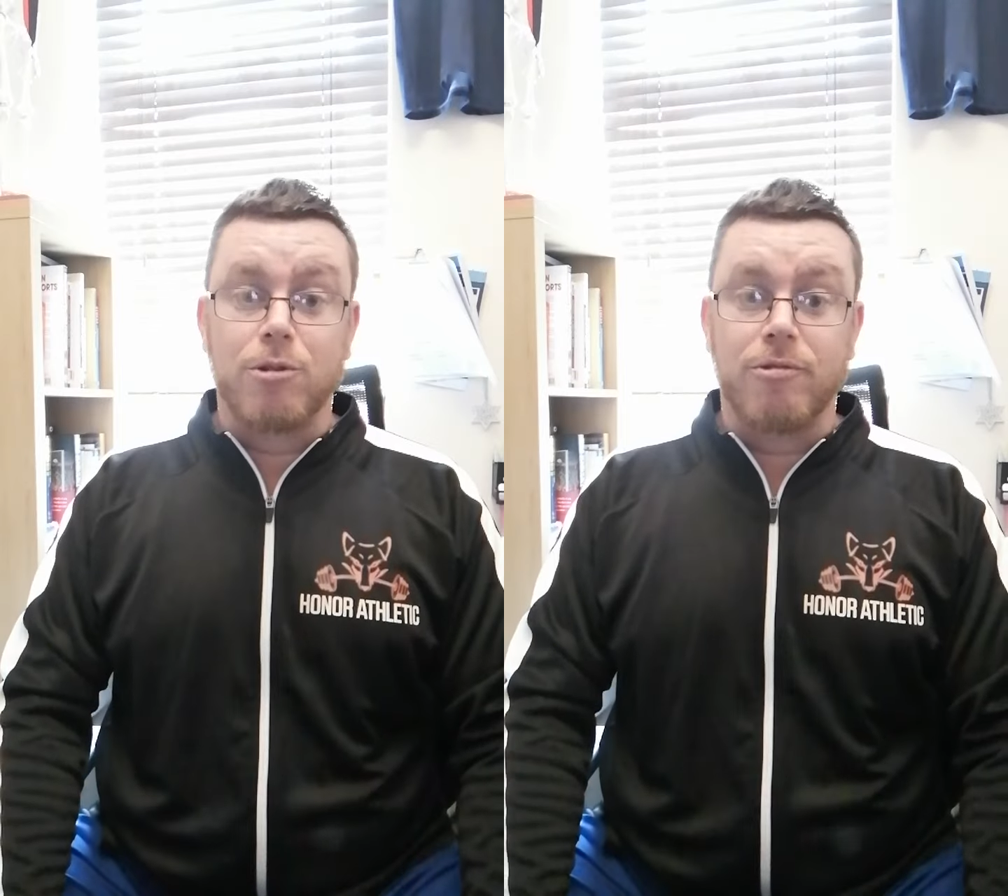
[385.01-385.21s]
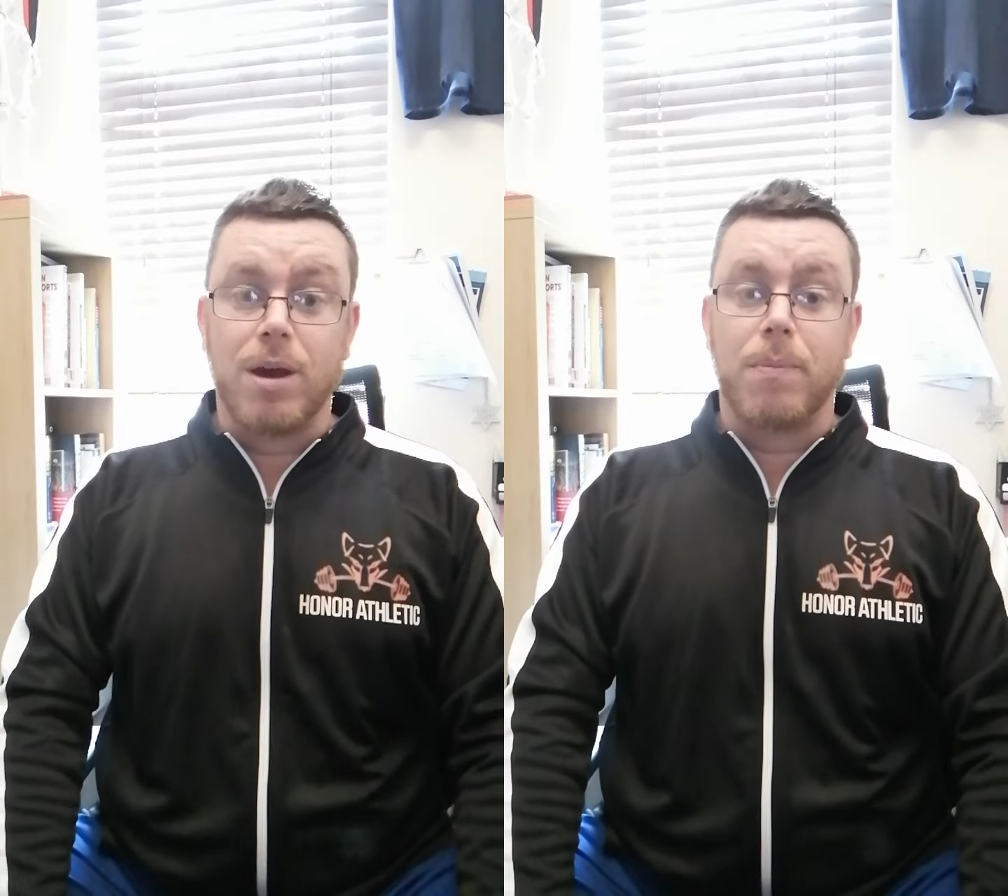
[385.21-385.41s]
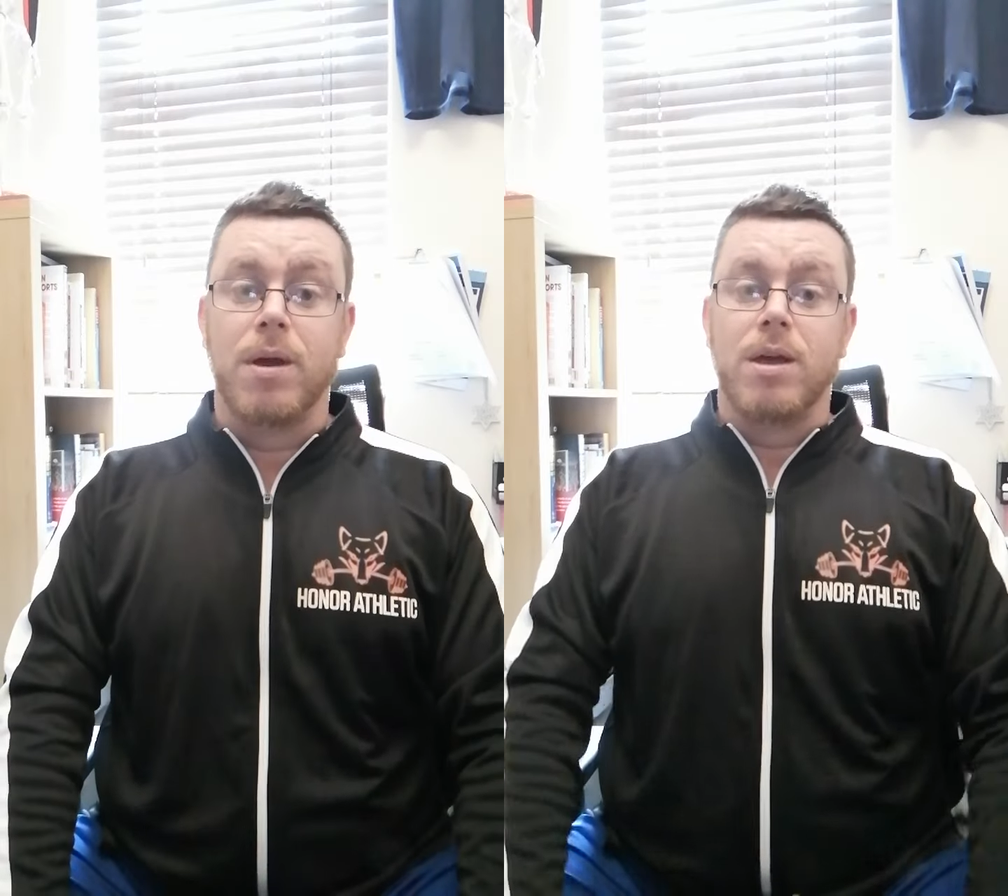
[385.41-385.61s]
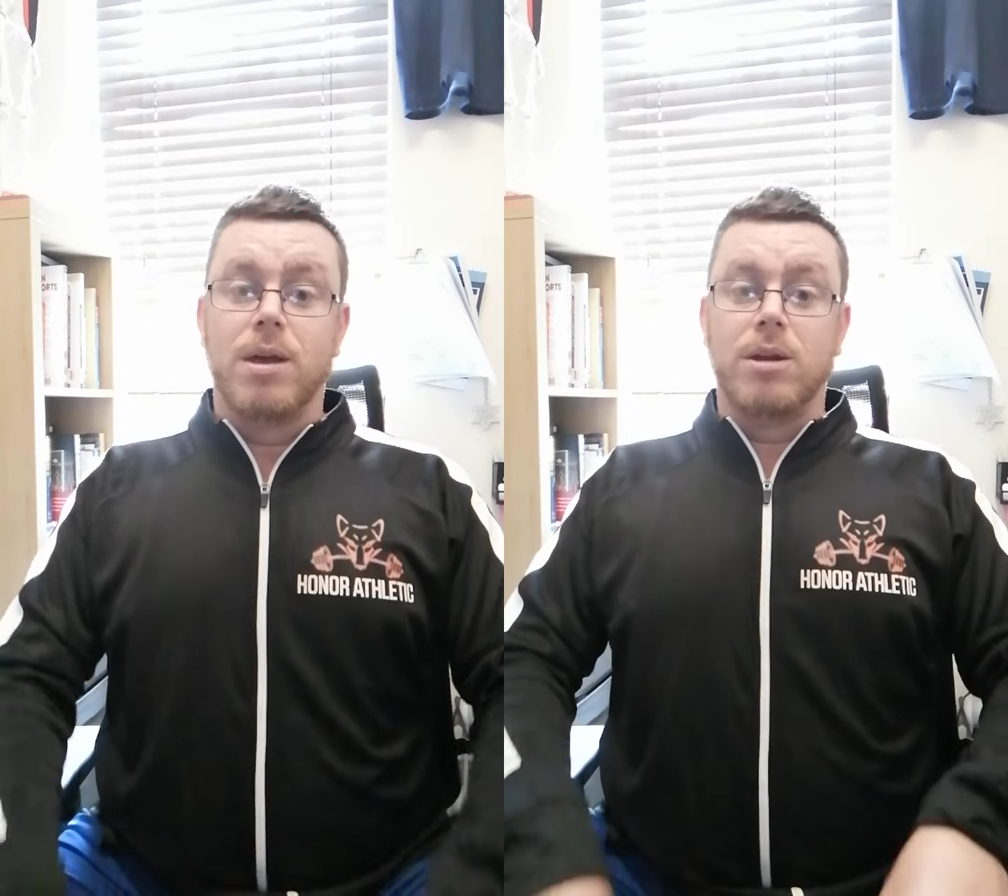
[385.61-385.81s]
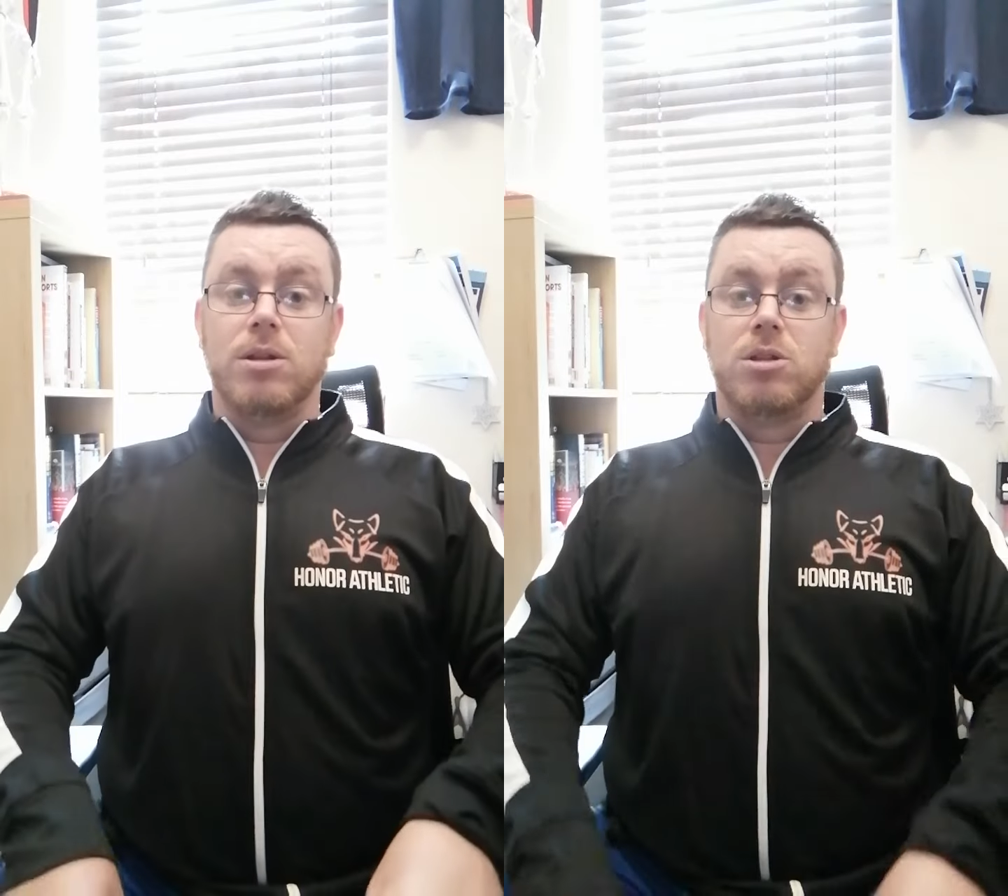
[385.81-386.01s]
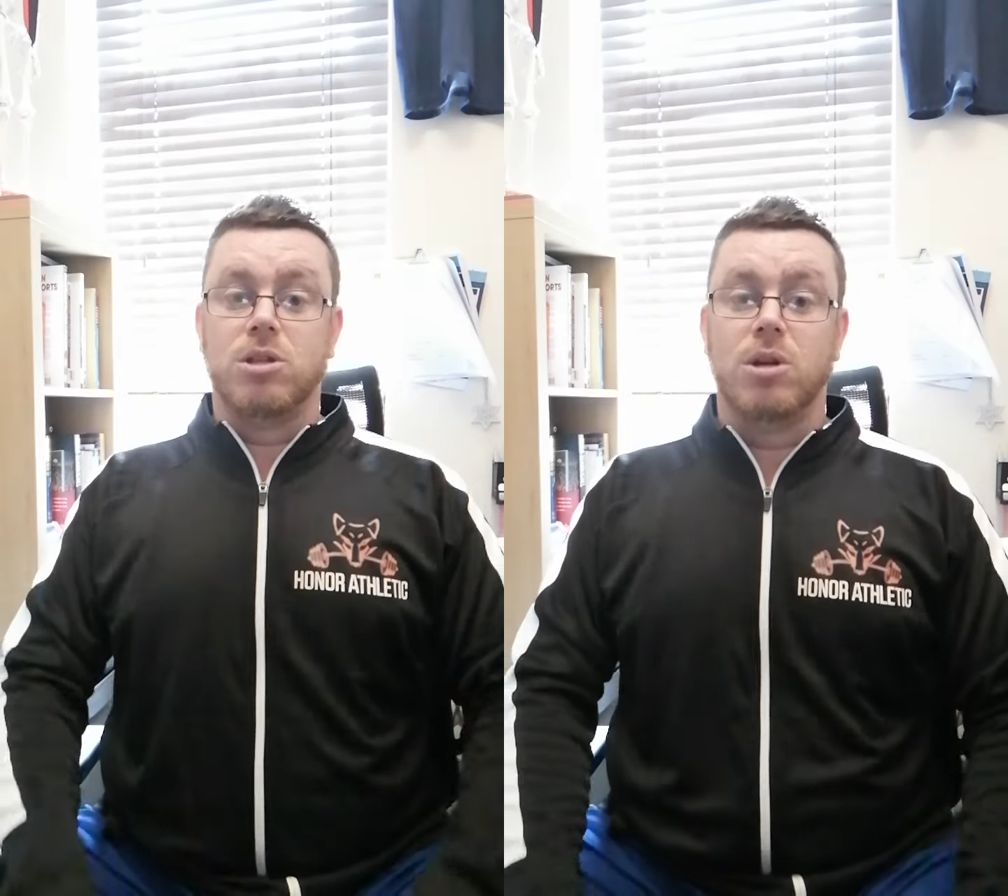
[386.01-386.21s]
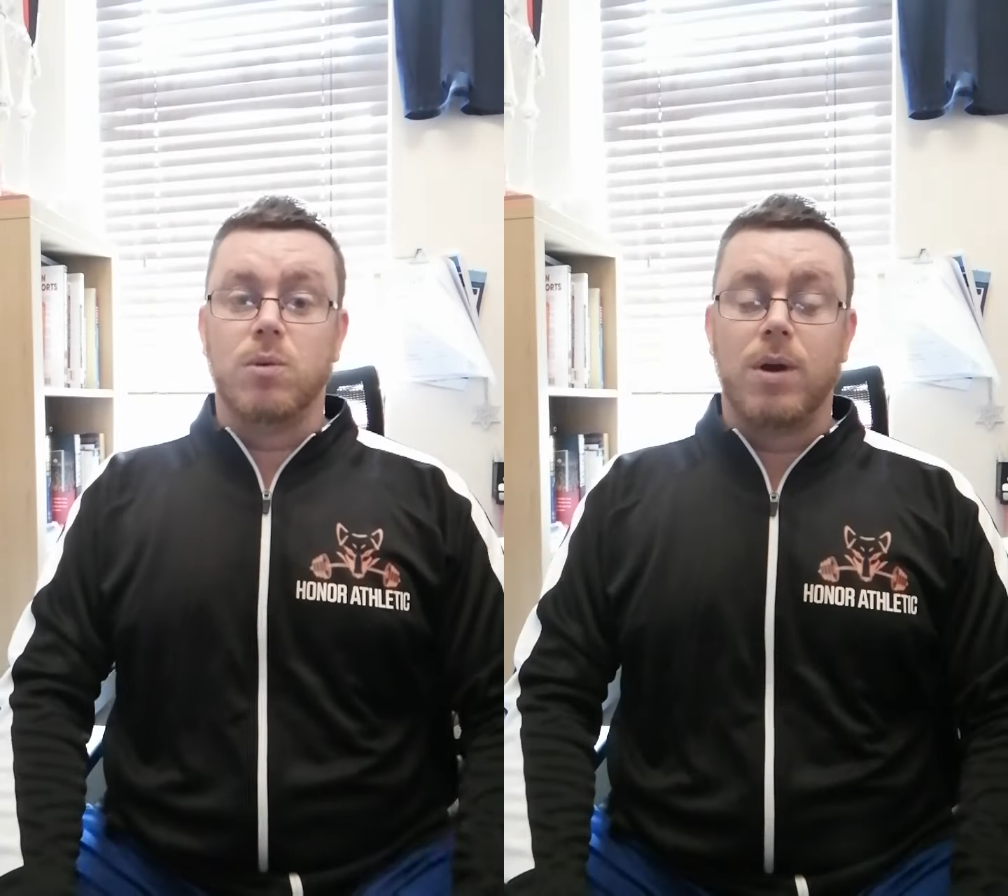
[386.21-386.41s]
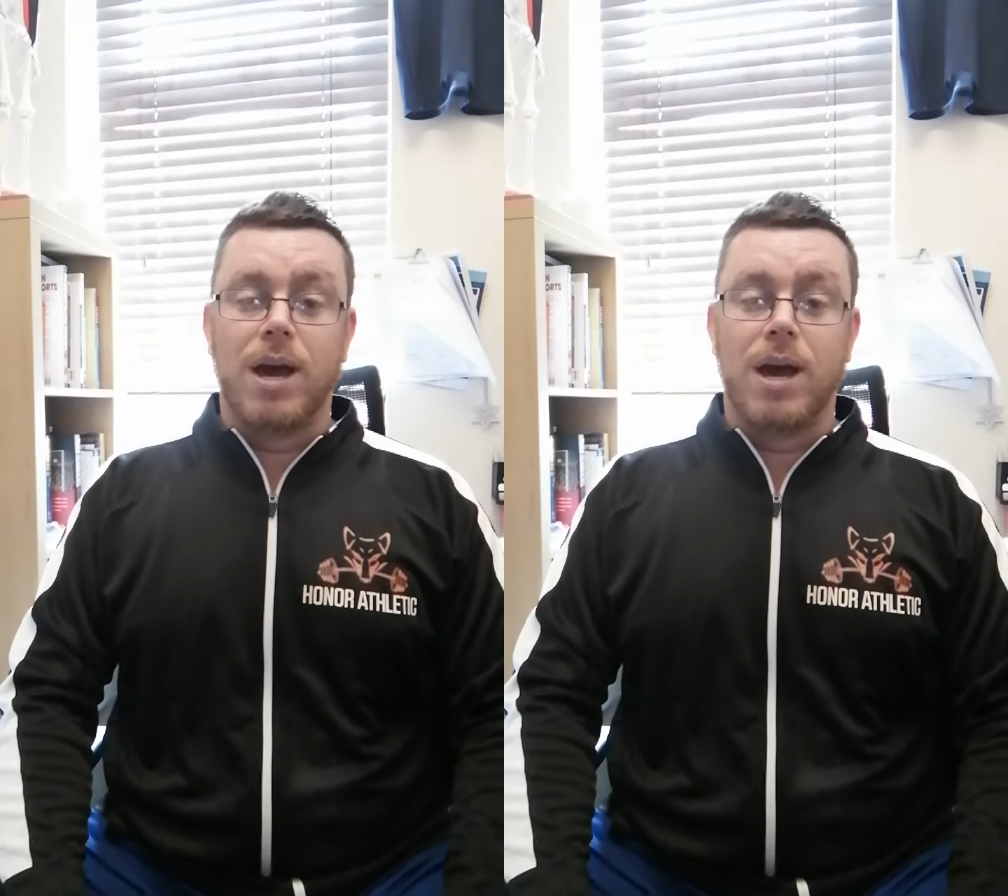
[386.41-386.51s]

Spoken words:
grip to